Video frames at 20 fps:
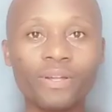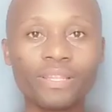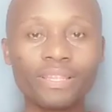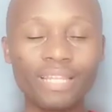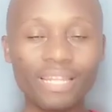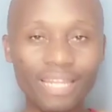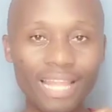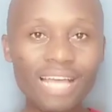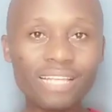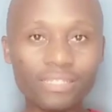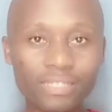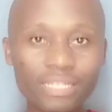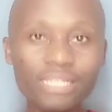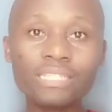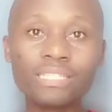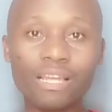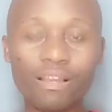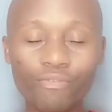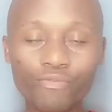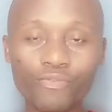the last
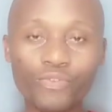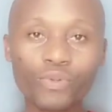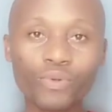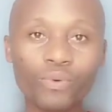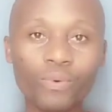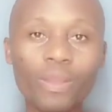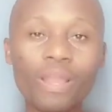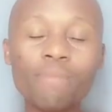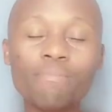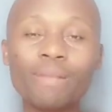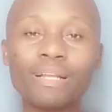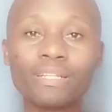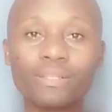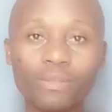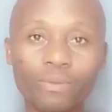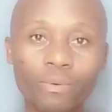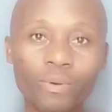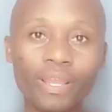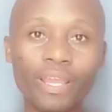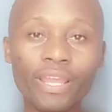interview where
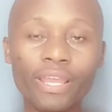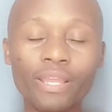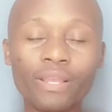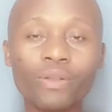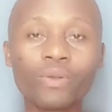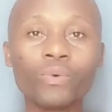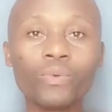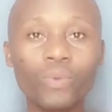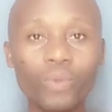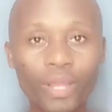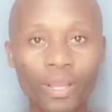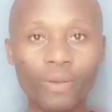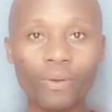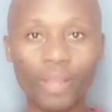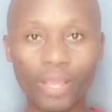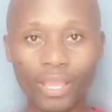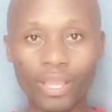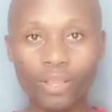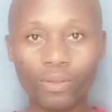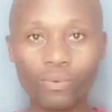
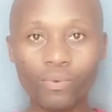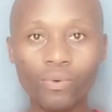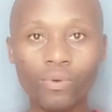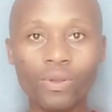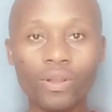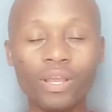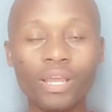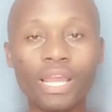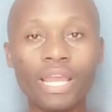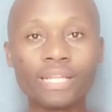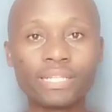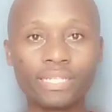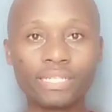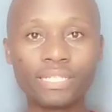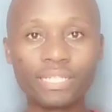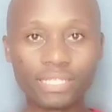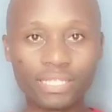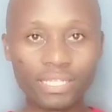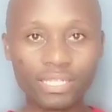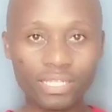Nkululeko Nkeu at
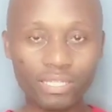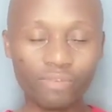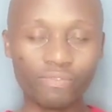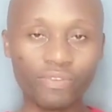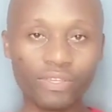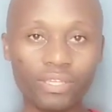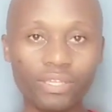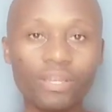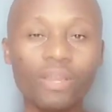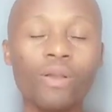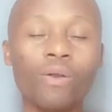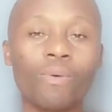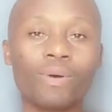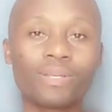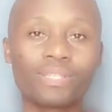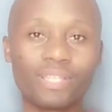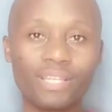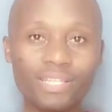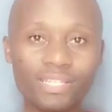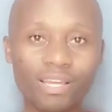Diski TV
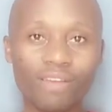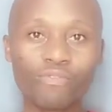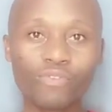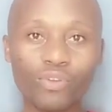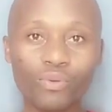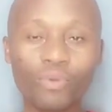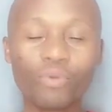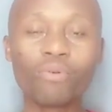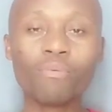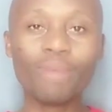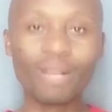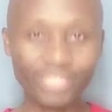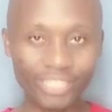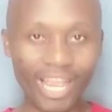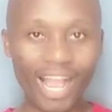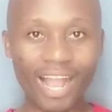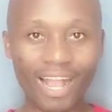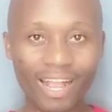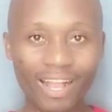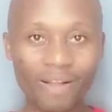was interviewing
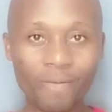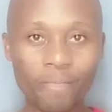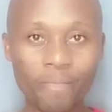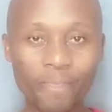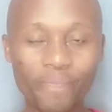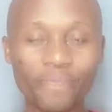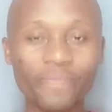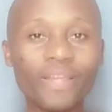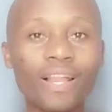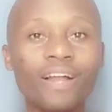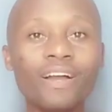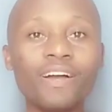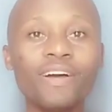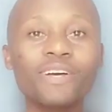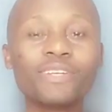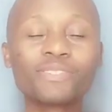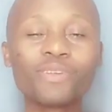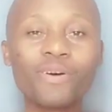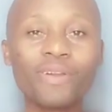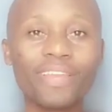Machaka.
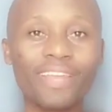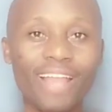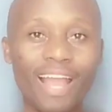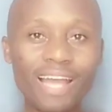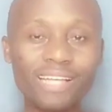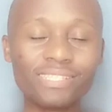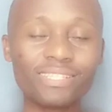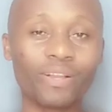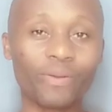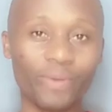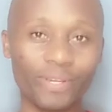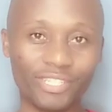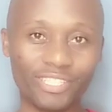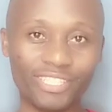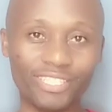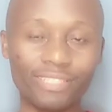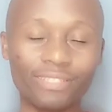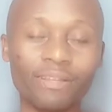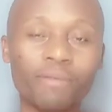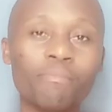So he asked the
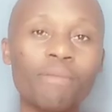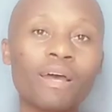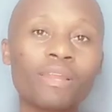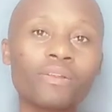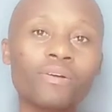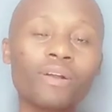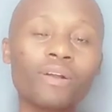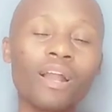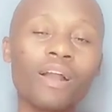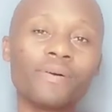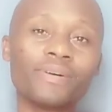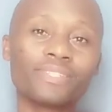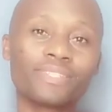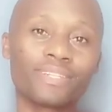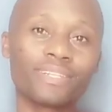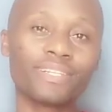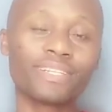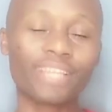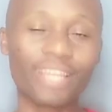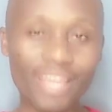question, Baroka was
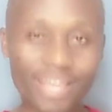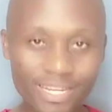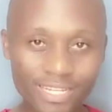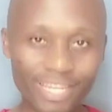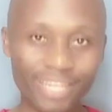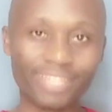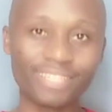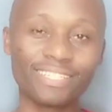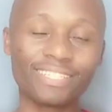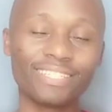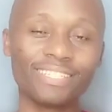relegated.